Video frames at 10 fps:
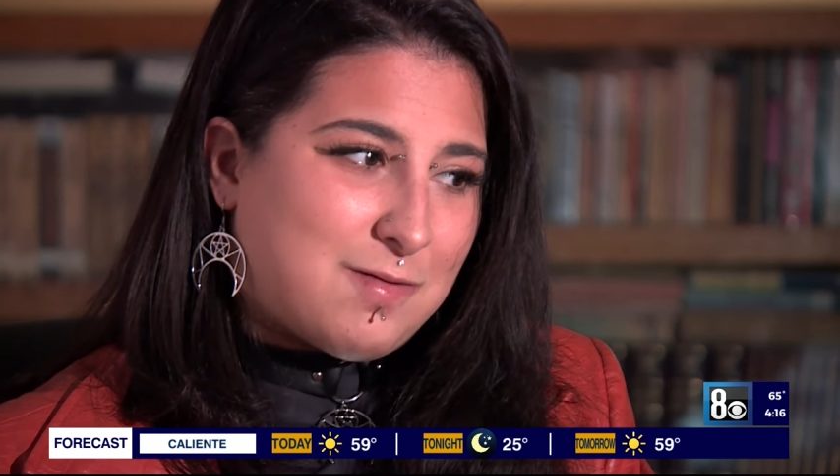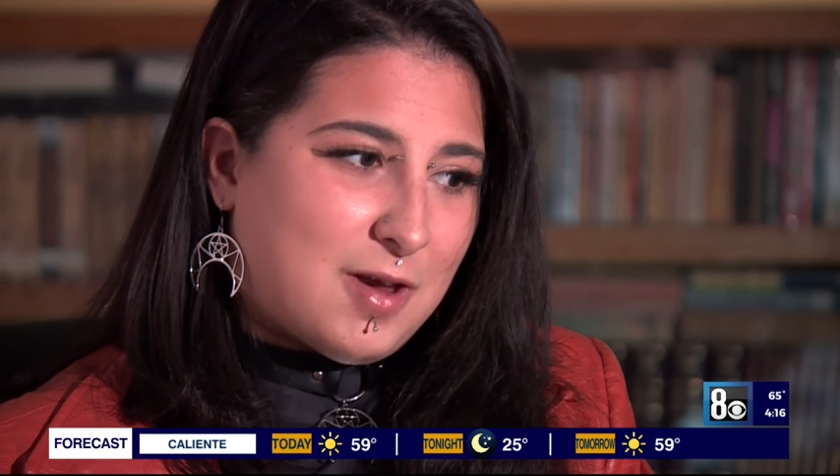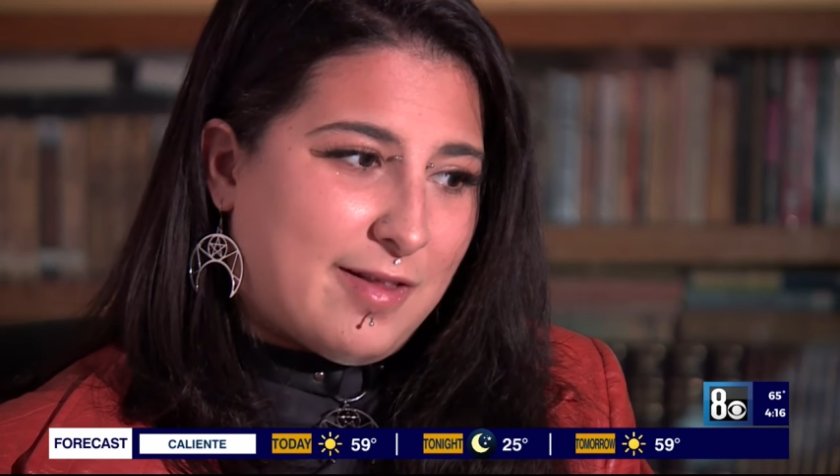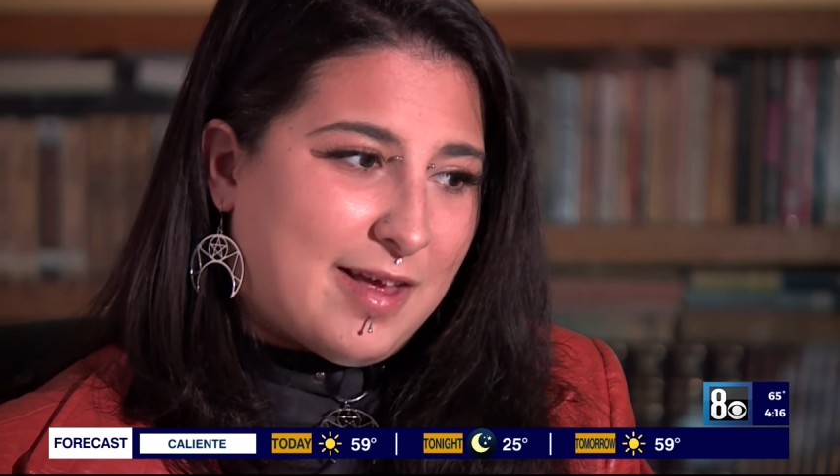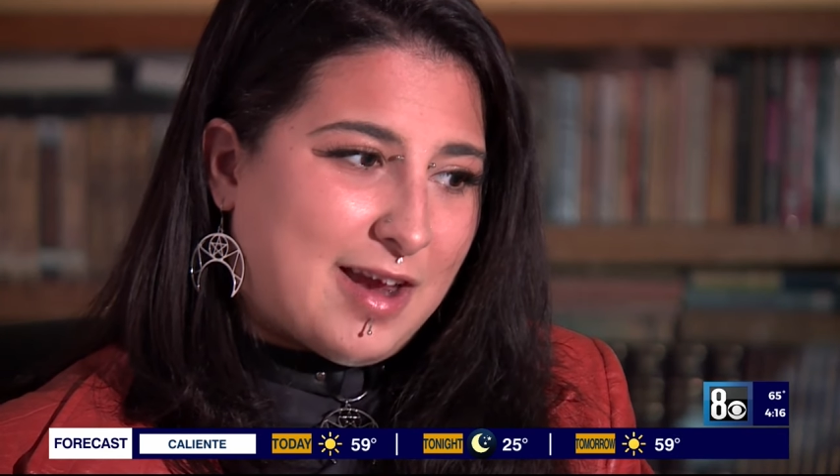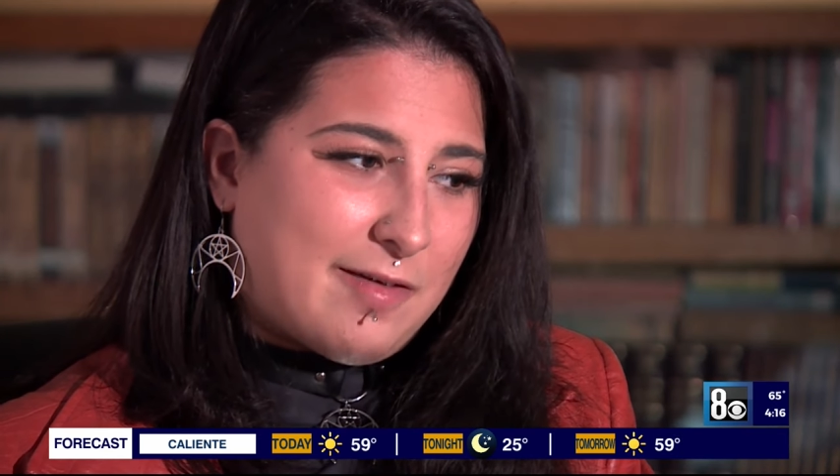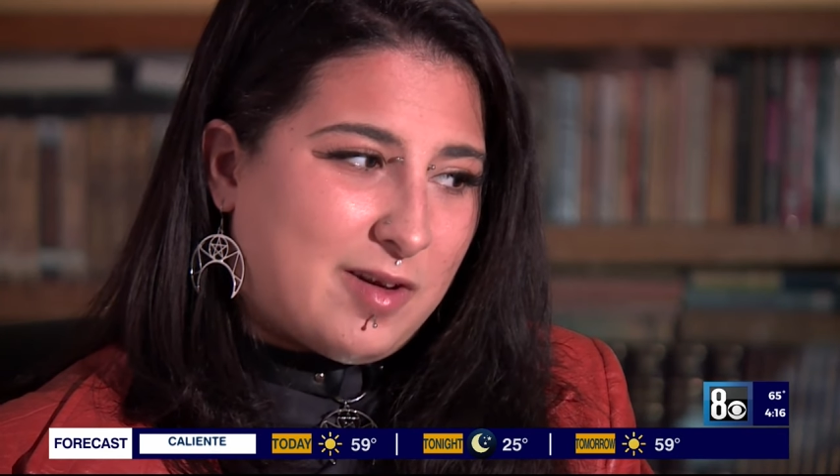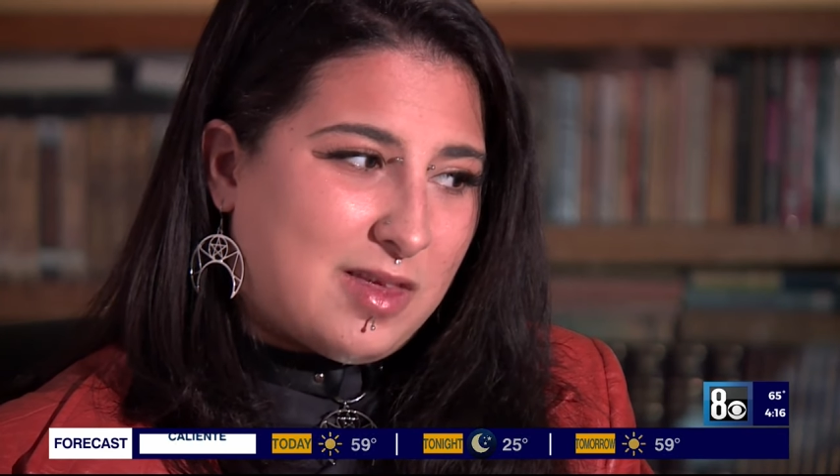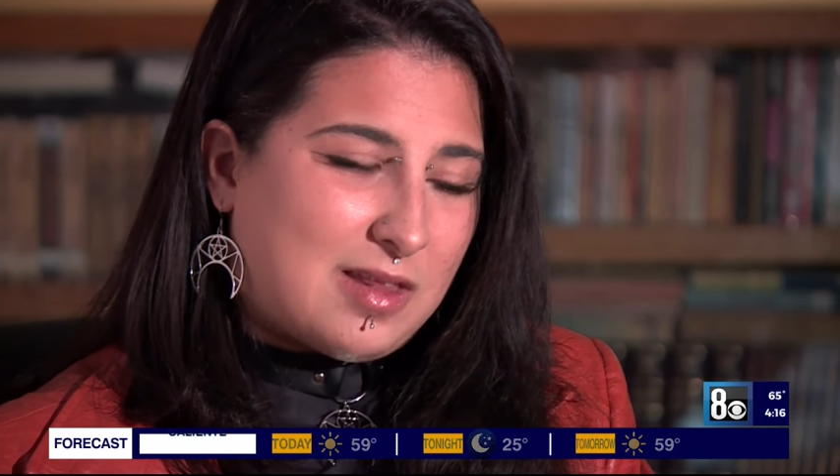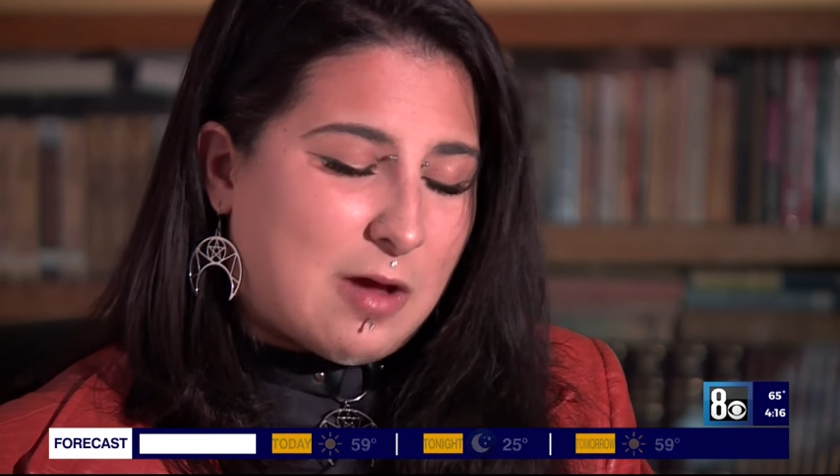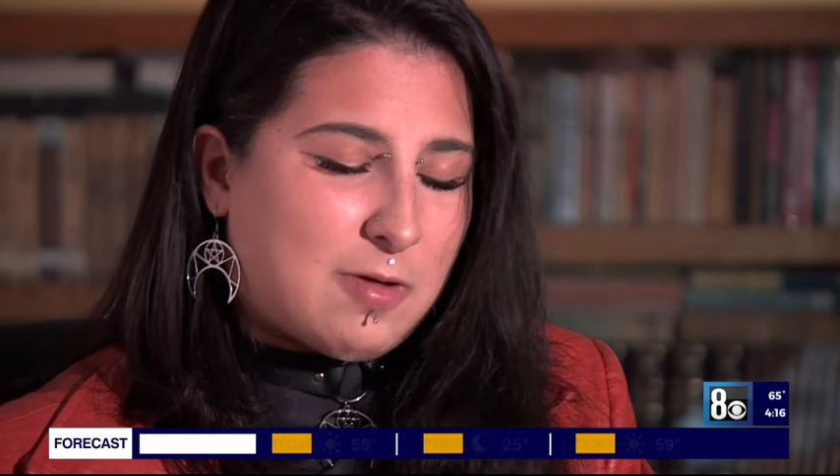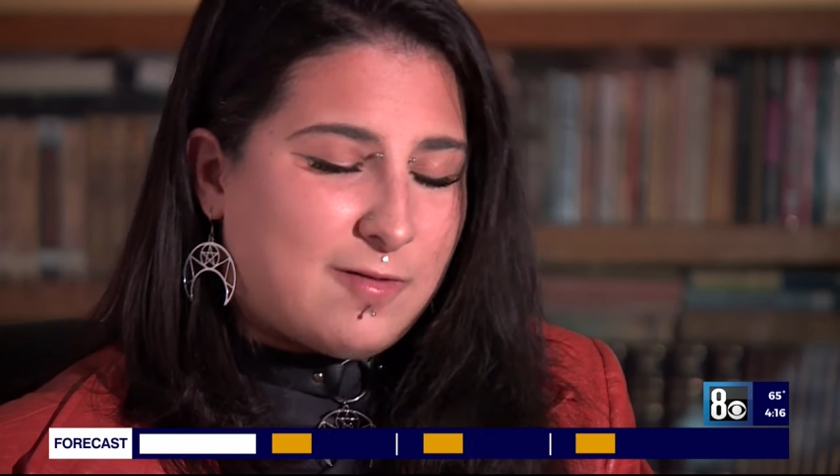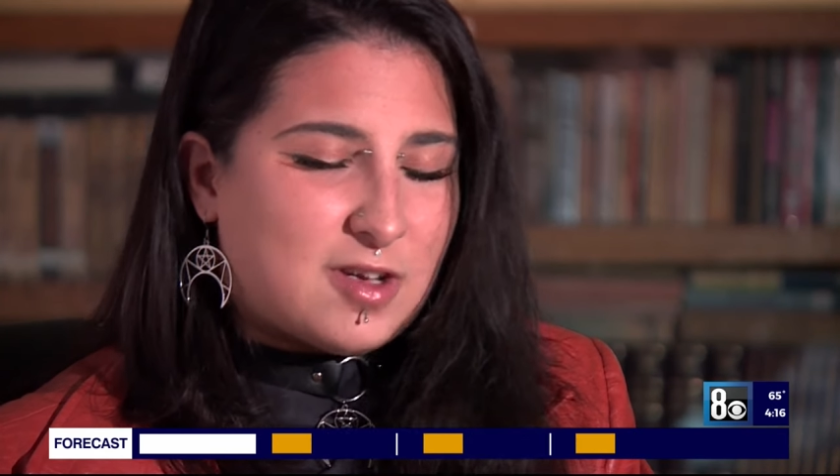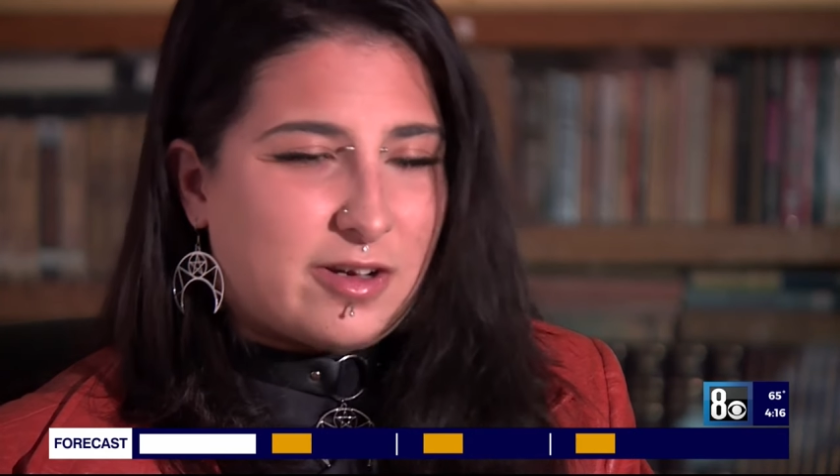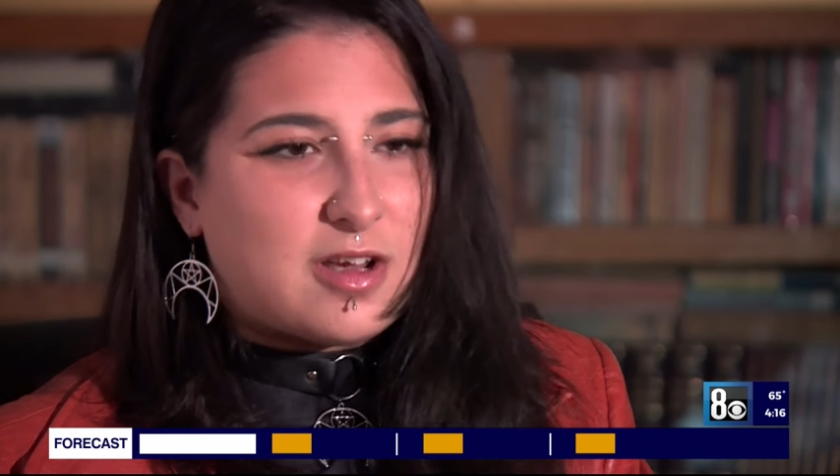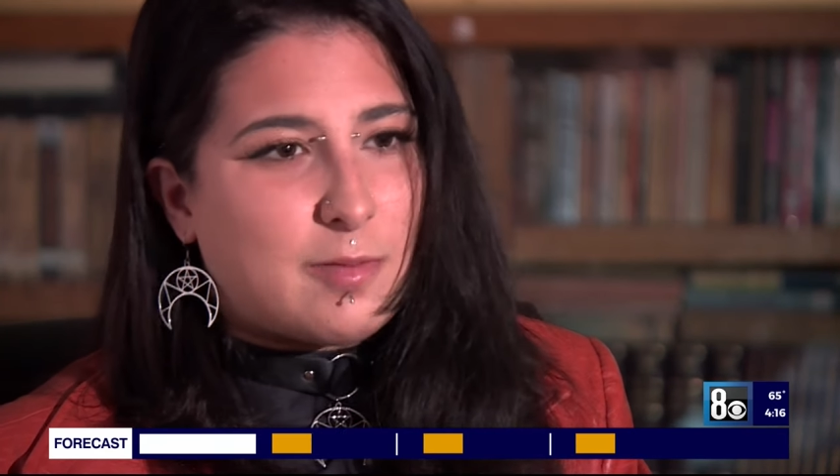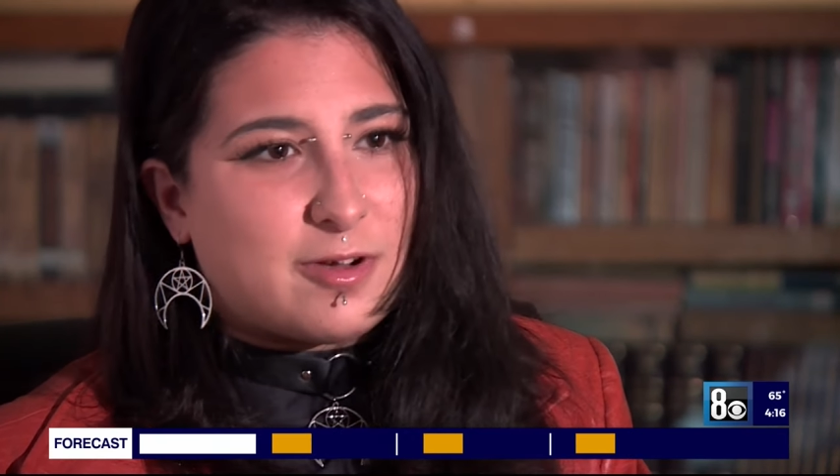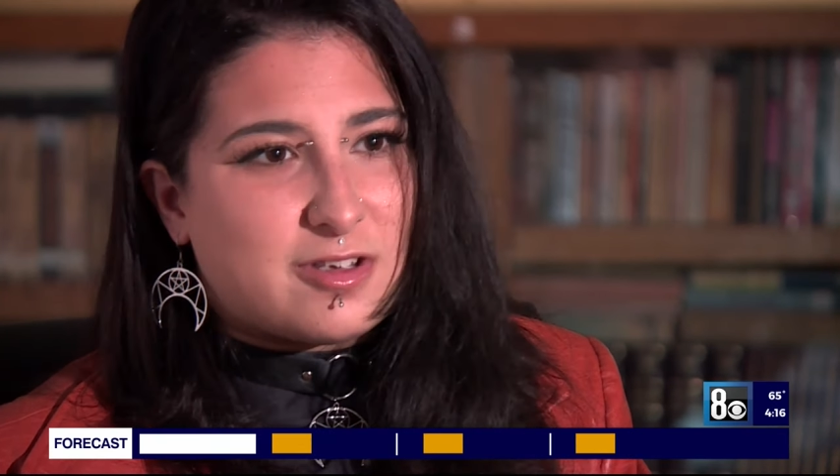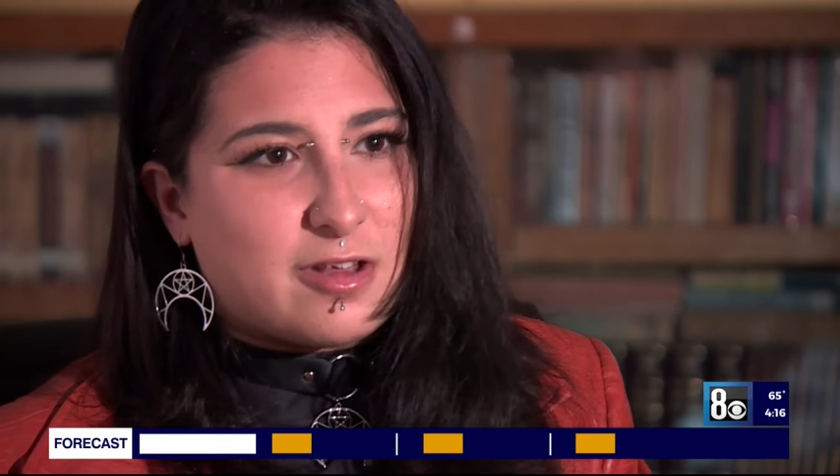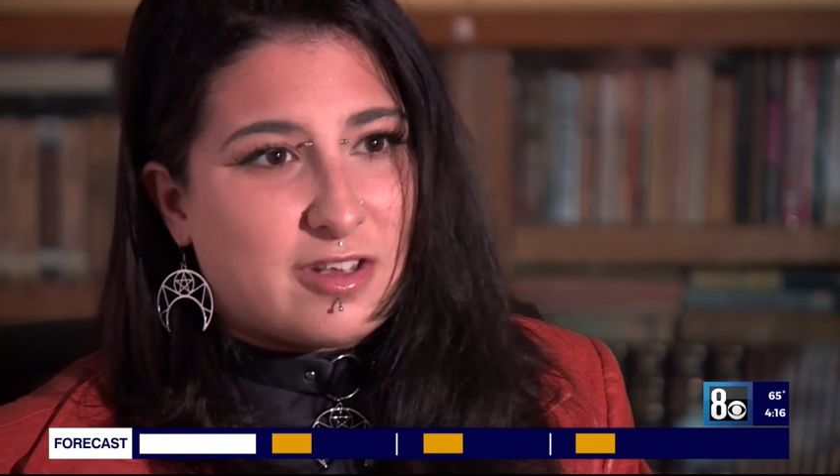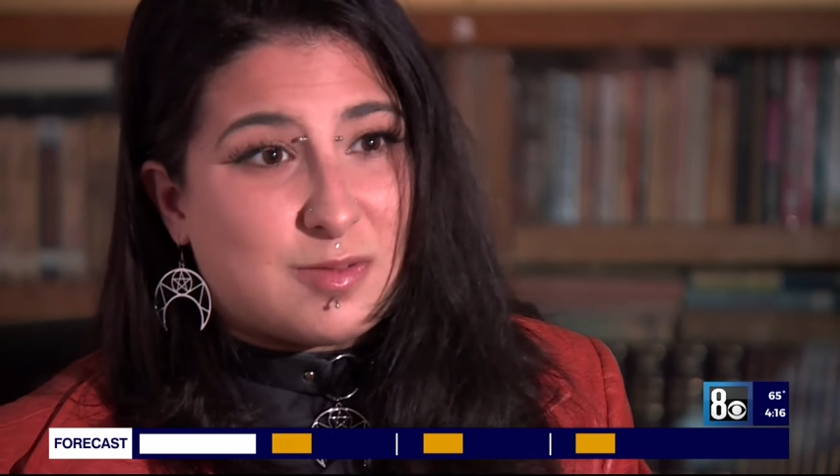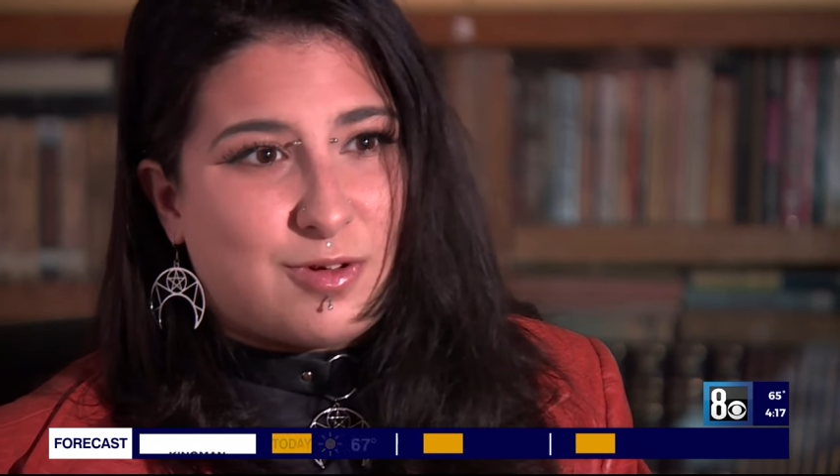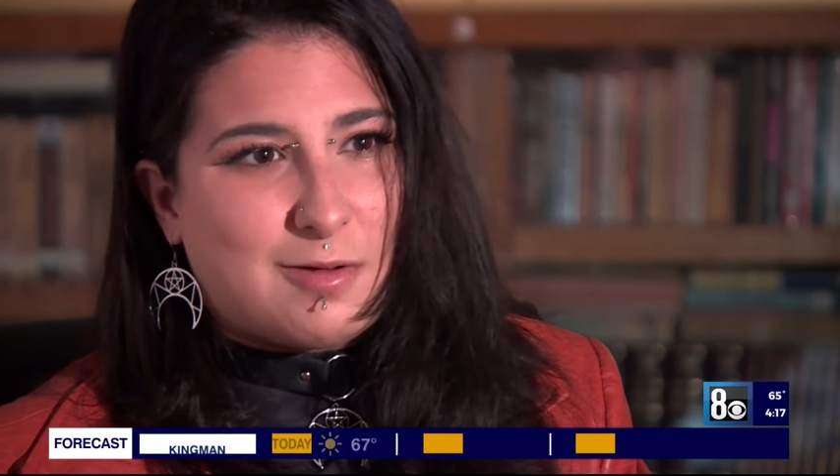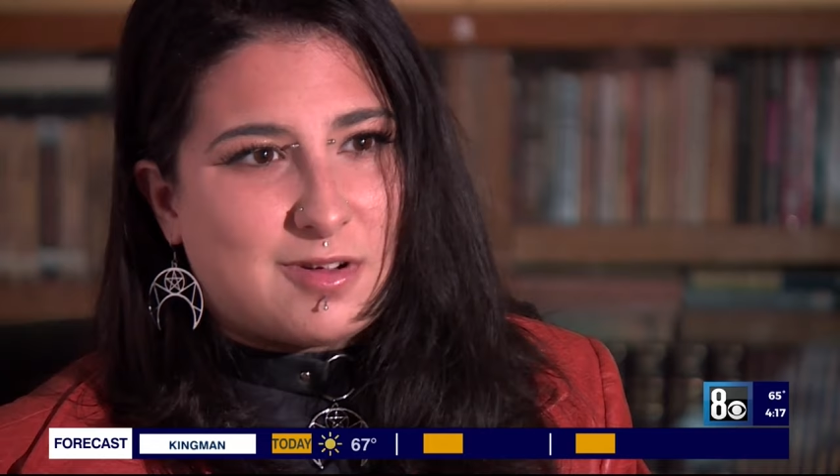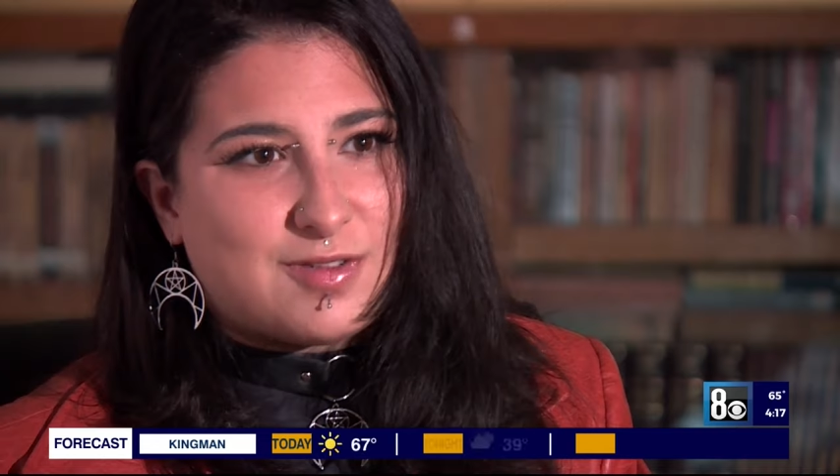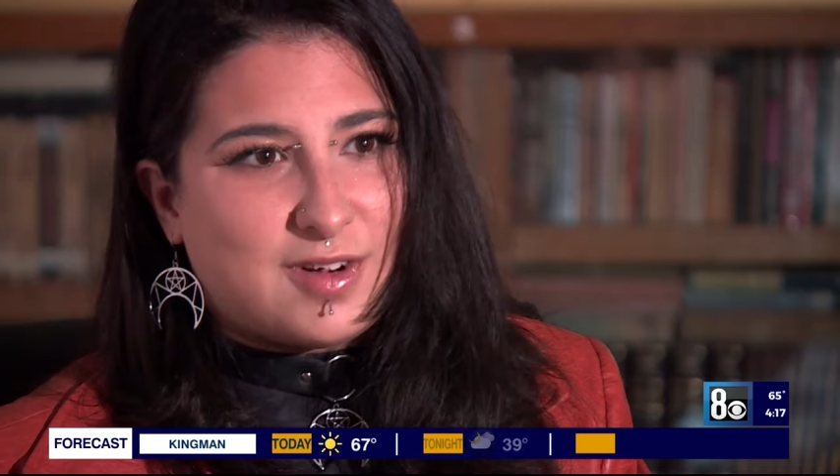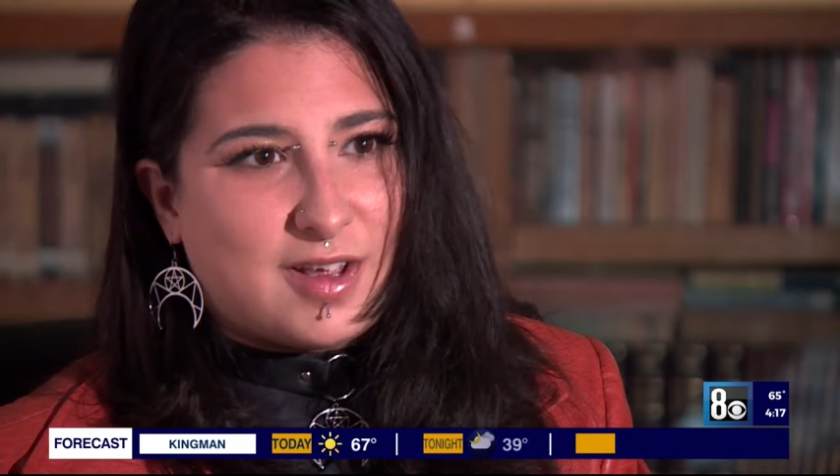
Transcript: feel like everything that we've done up until this point was for